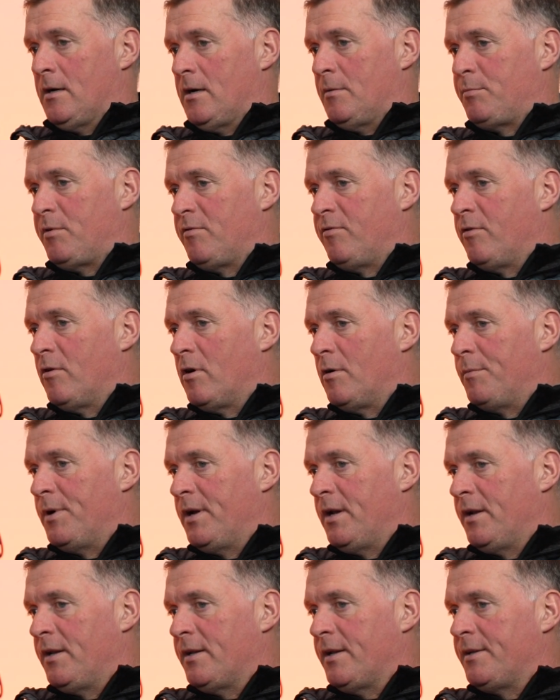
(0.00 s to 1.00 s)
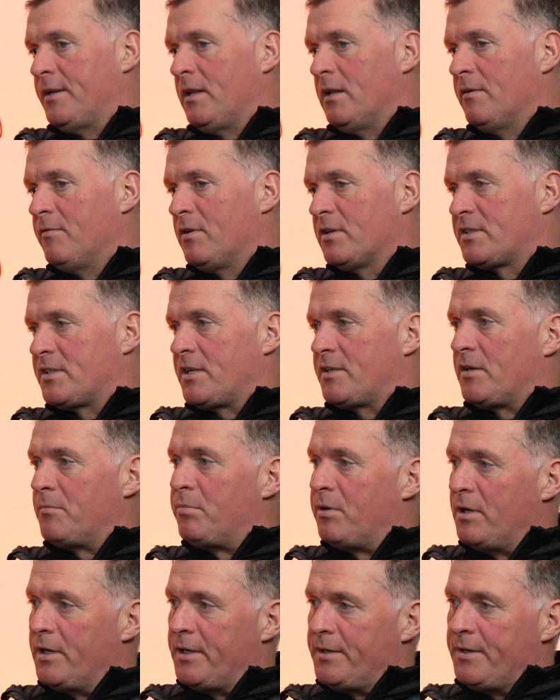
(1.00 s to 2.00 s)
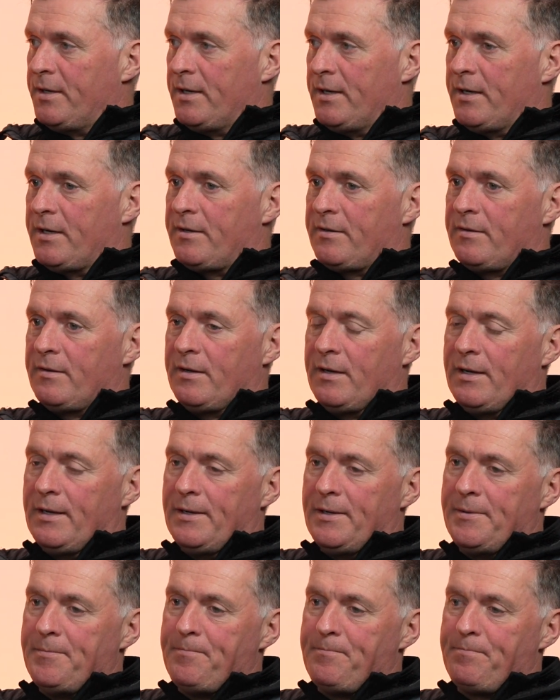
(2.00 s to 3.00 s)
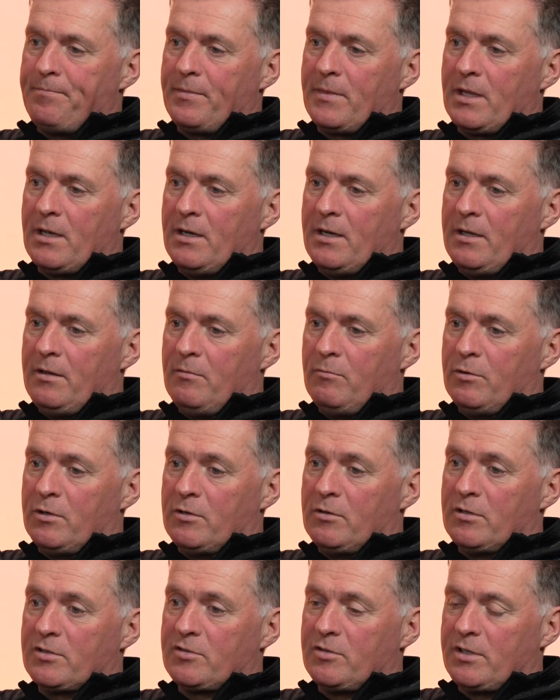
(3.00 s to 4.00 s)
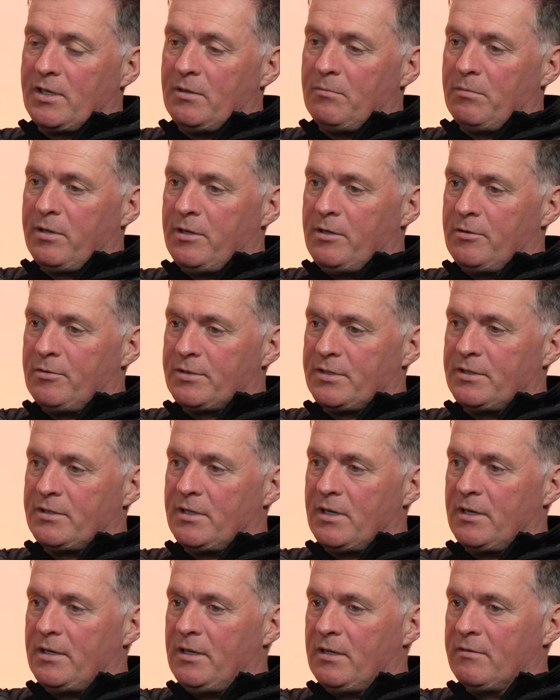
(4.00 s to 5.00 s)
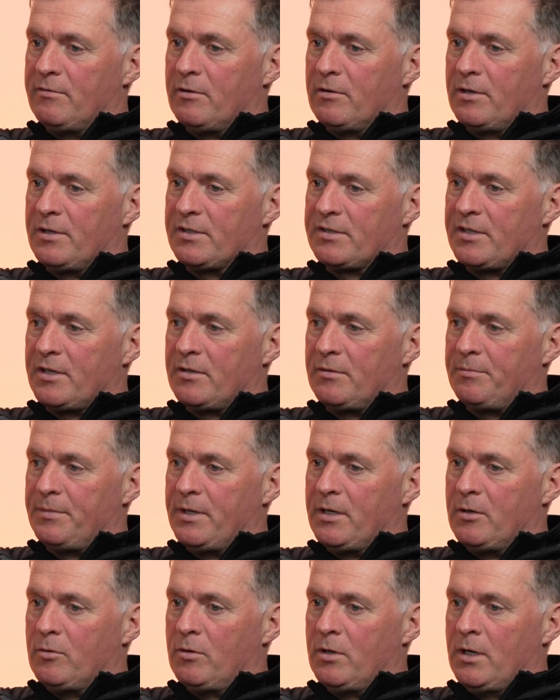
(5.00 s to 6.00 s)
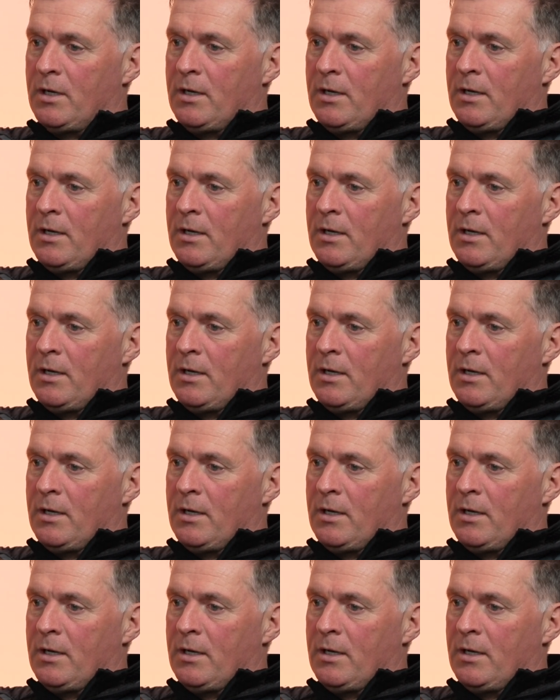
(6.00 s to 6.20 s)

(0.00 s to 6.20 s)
are performing and the levels that they're playing at. And we're also getting players into the League of Ireland set up now.